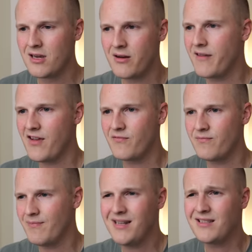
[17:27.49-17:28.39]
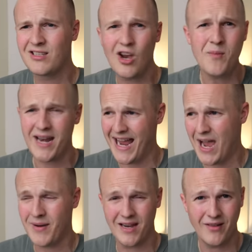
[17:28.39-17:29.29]
you'll know they've made so many
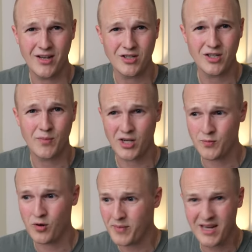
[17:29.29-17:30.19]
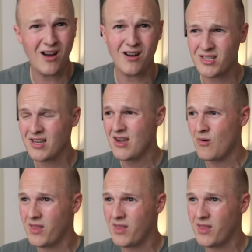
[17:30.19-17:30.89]
epic adventures possible because,